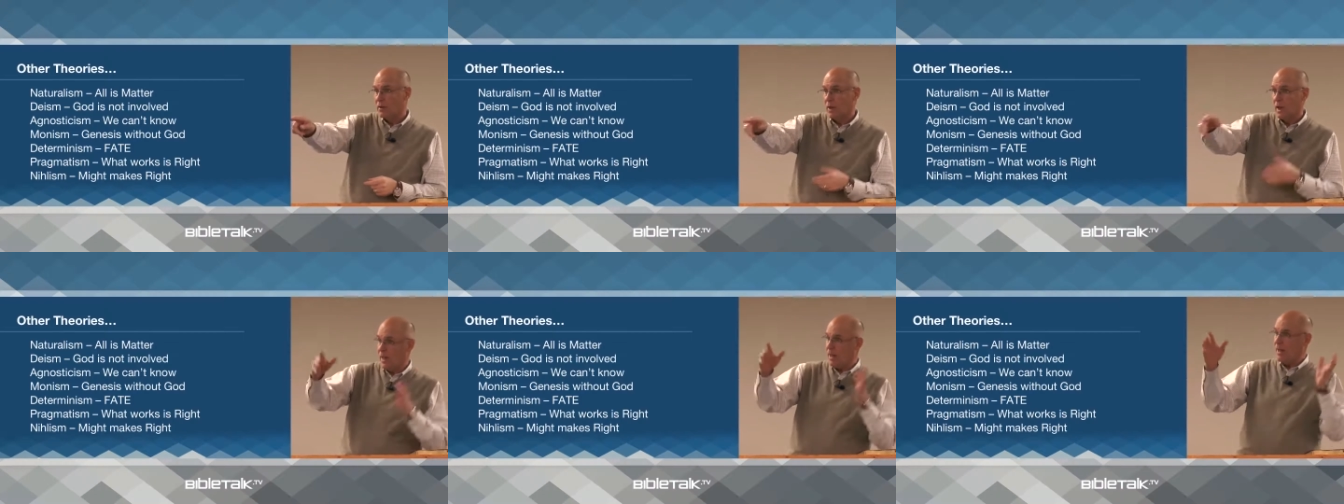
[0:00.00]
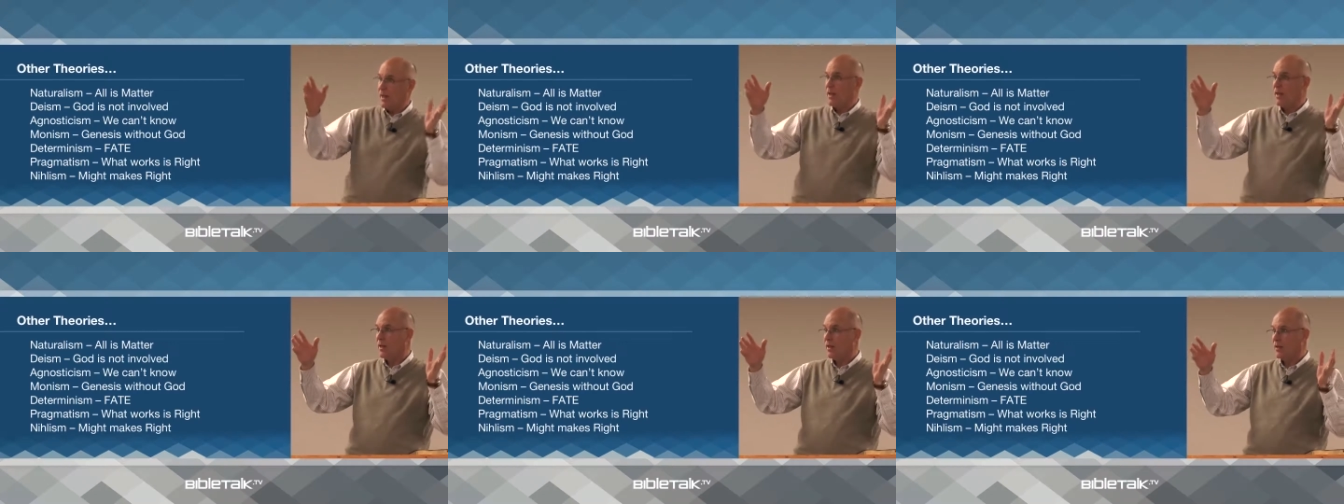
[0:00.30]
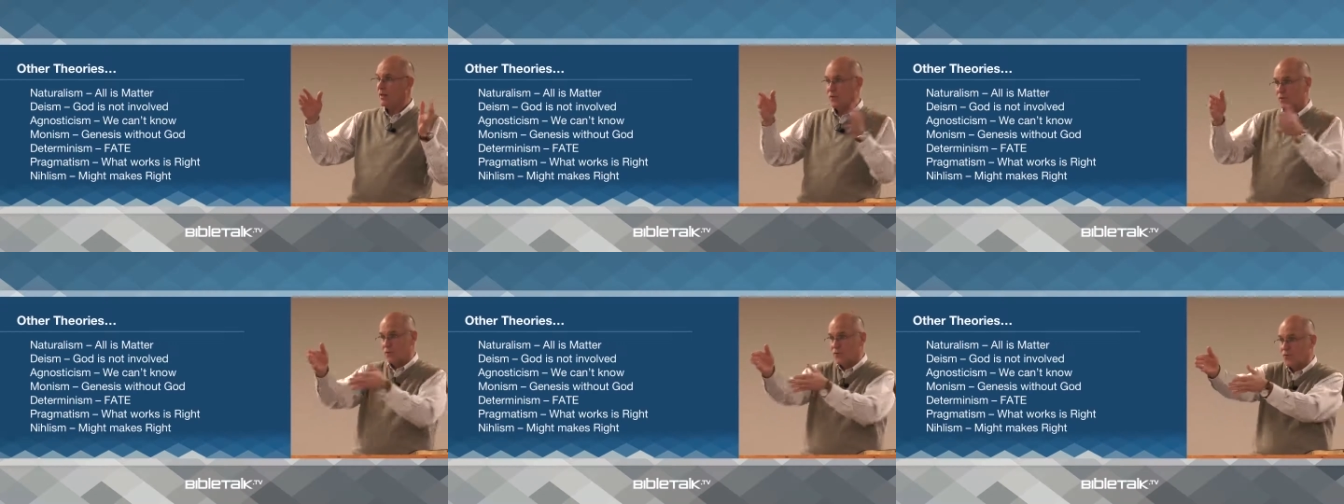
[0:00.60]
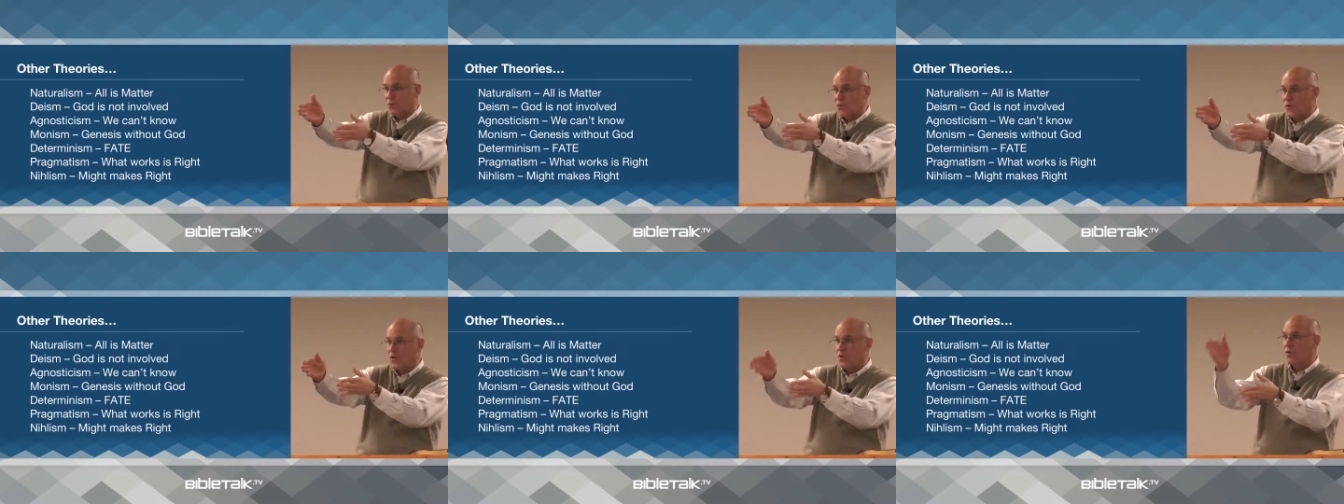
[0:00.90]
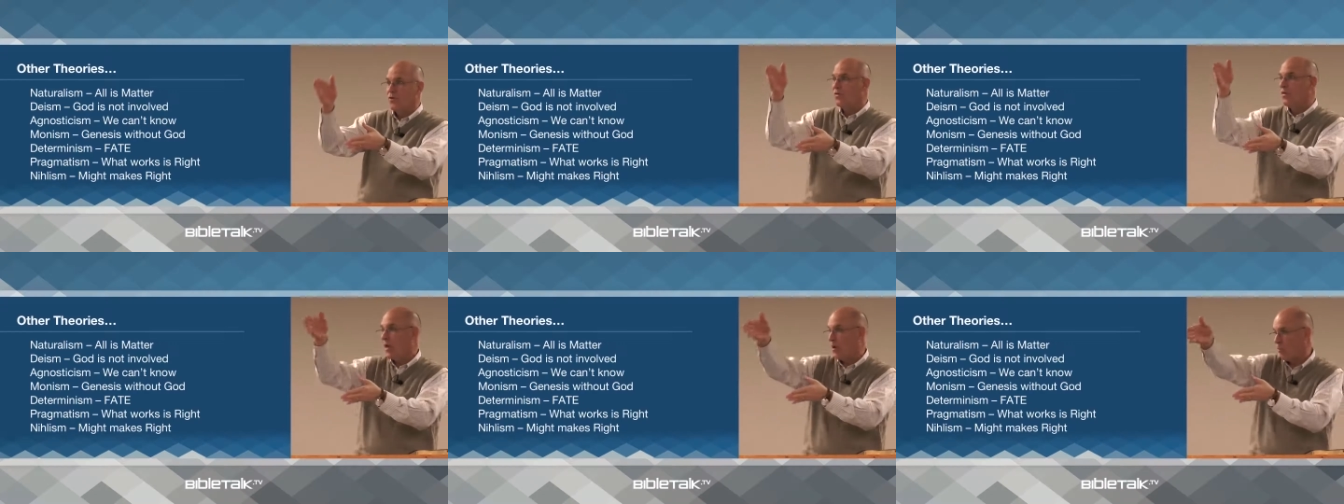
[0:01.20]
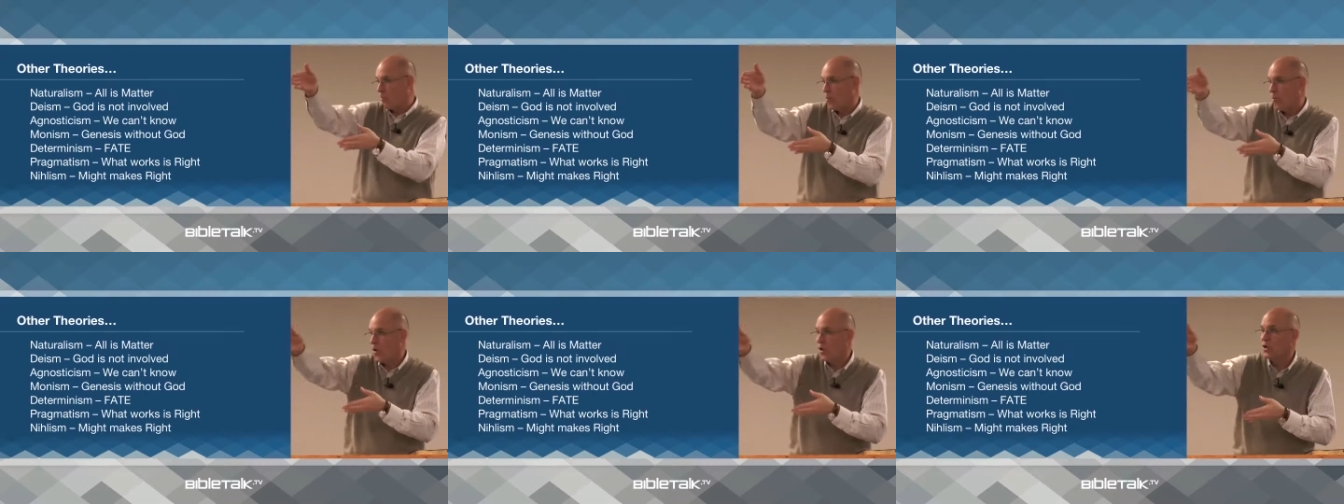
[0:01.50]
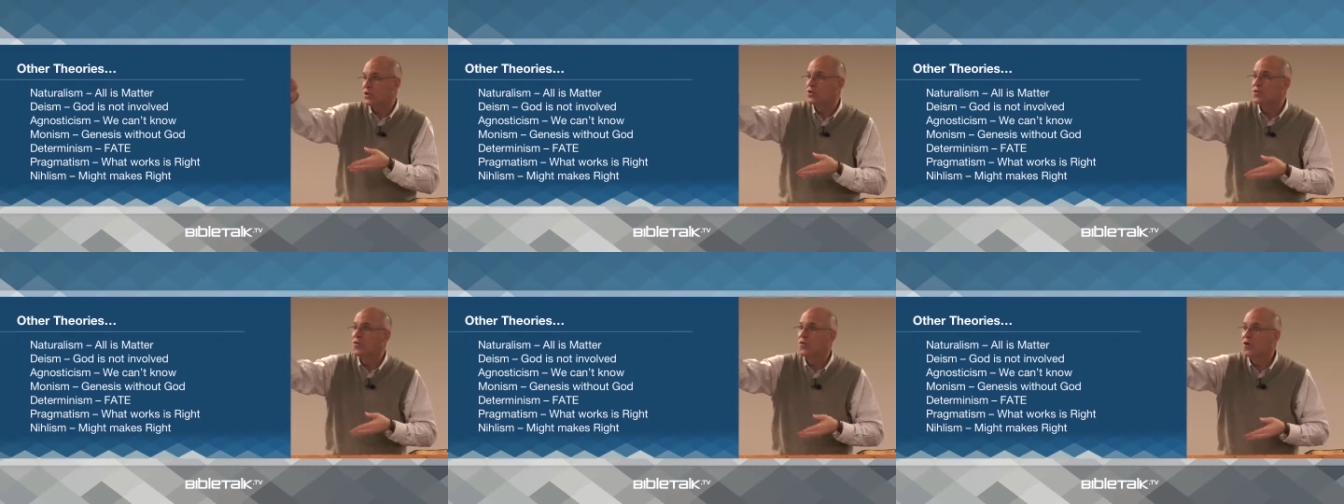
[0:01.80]
Hey, good for you, that
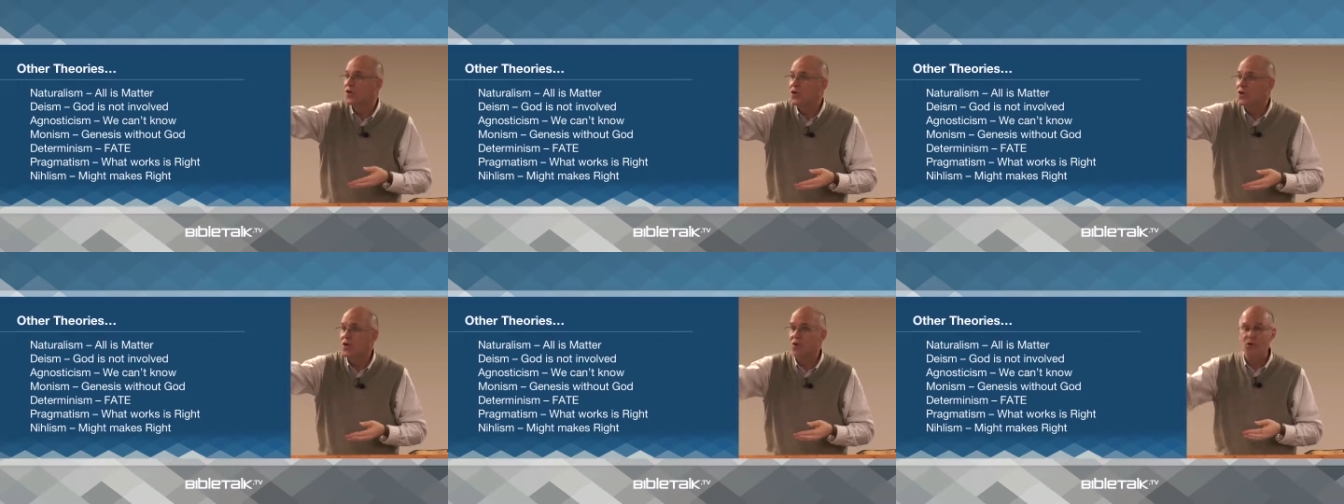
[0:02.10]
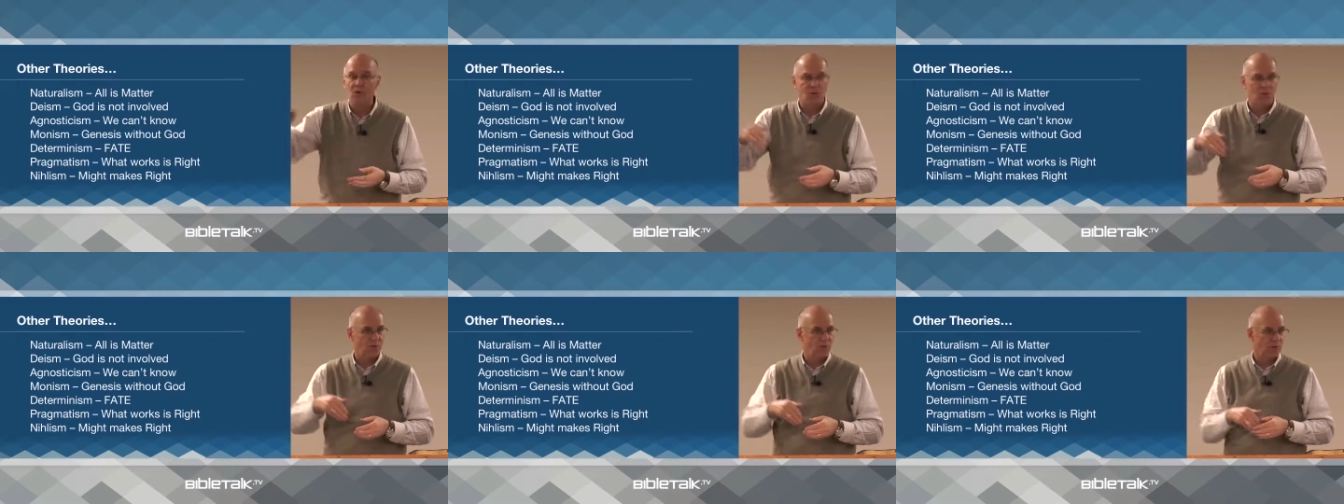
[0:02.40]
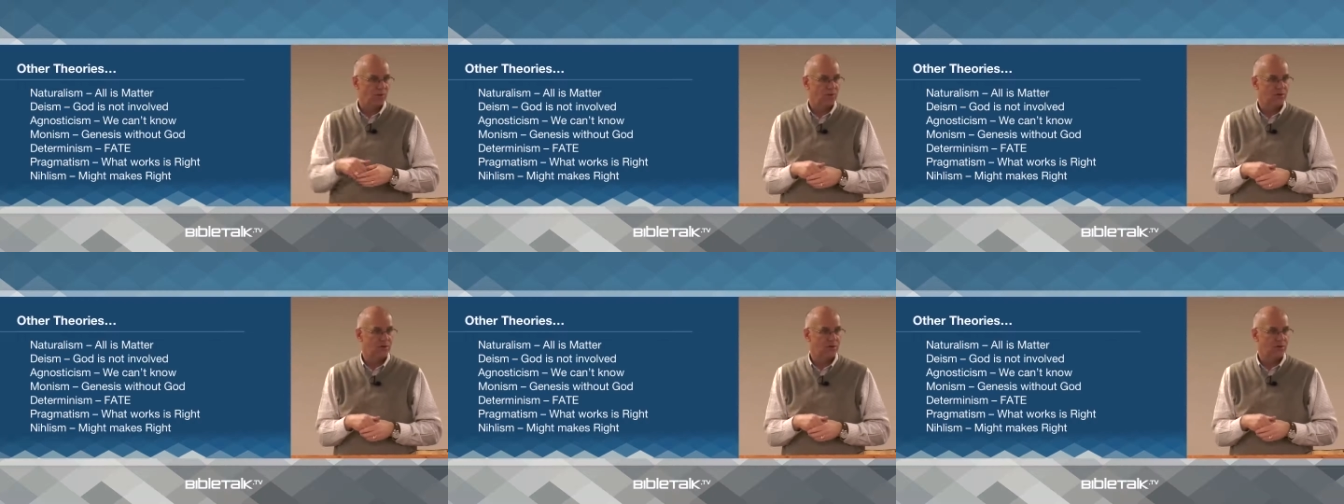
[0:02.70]
works for you.